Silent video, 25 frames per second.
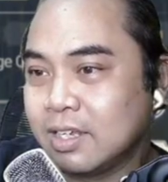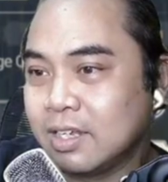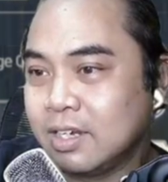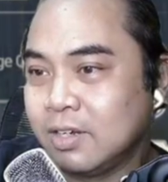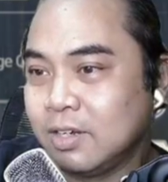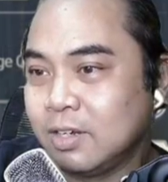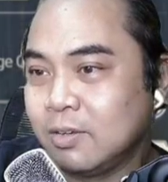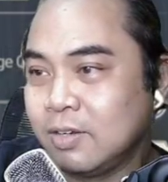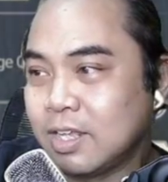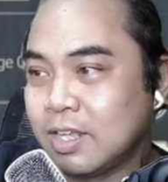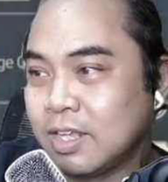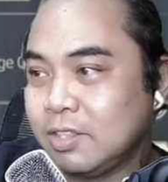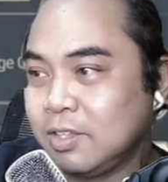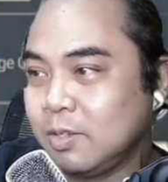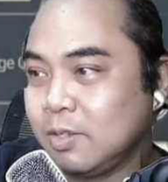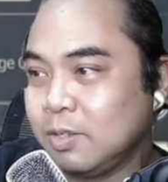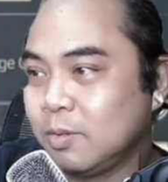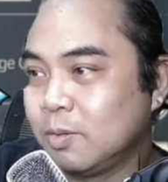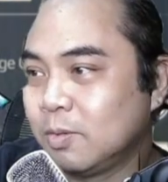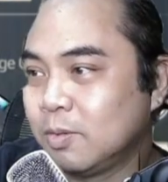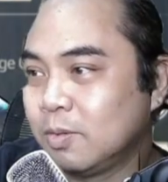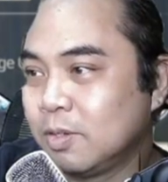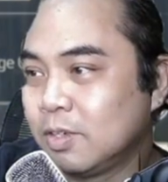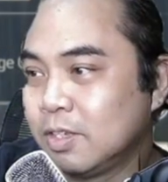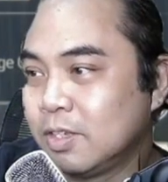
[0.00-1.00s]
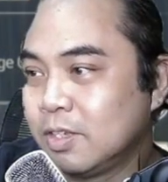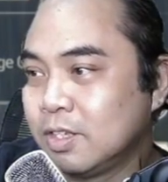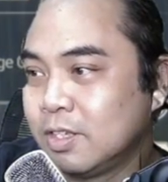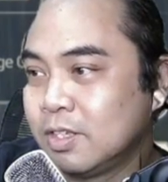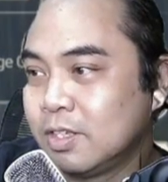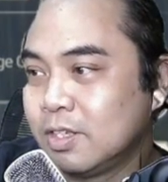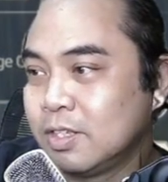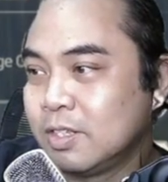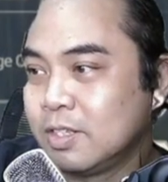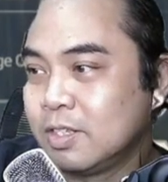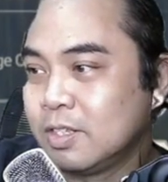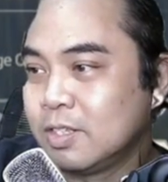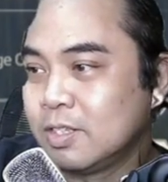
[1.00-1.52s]
No, not you.
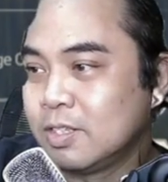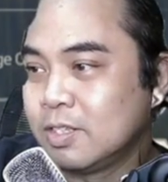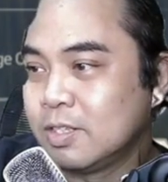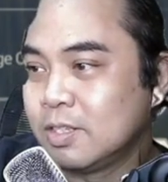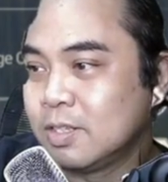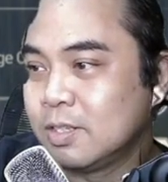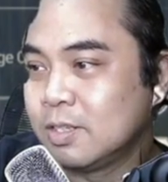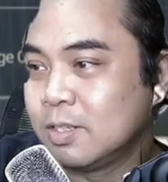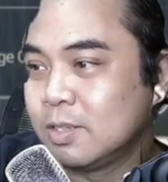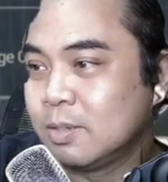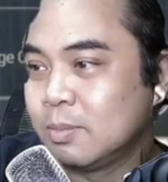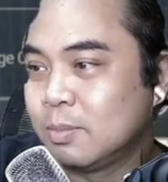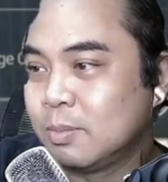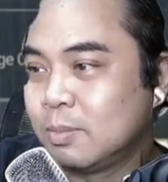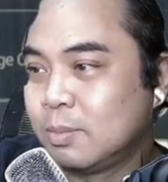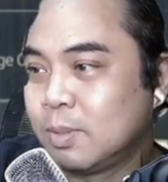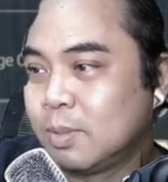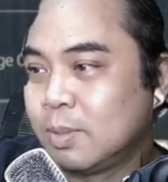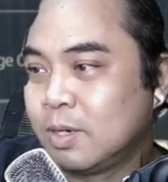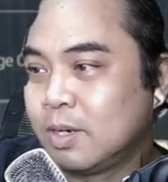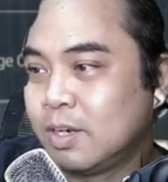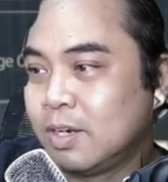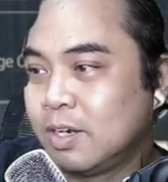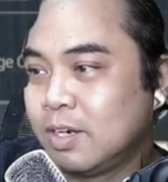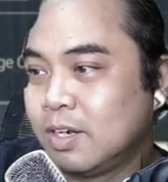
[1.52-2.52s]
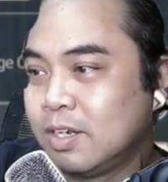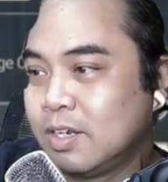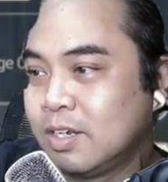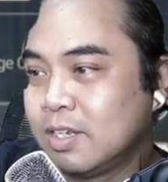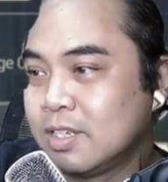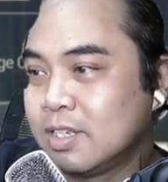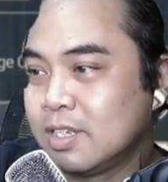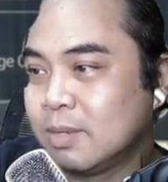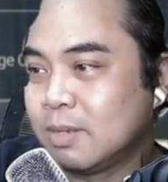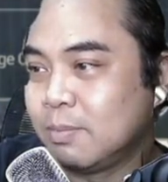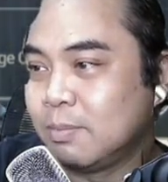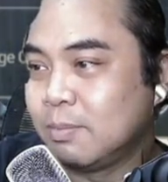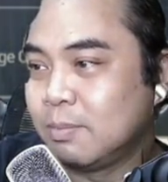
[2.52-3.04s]
So burn
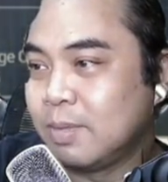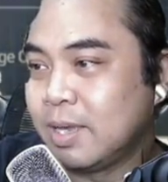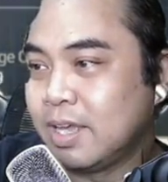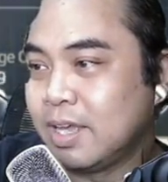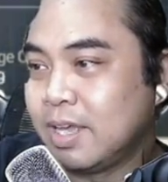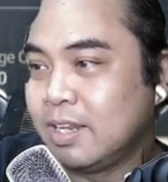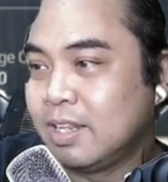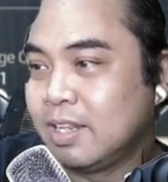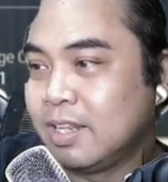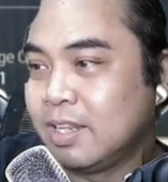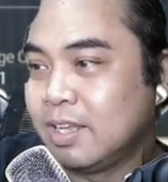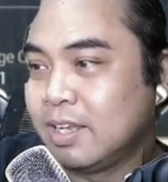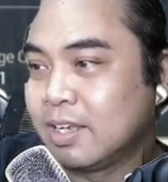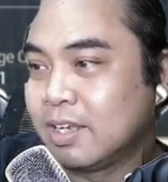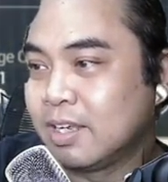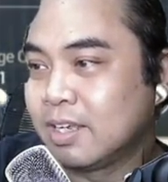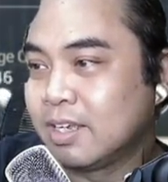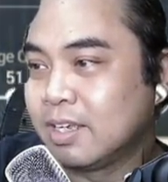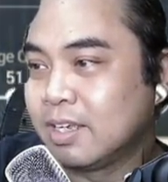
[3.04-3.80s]
some bad luck.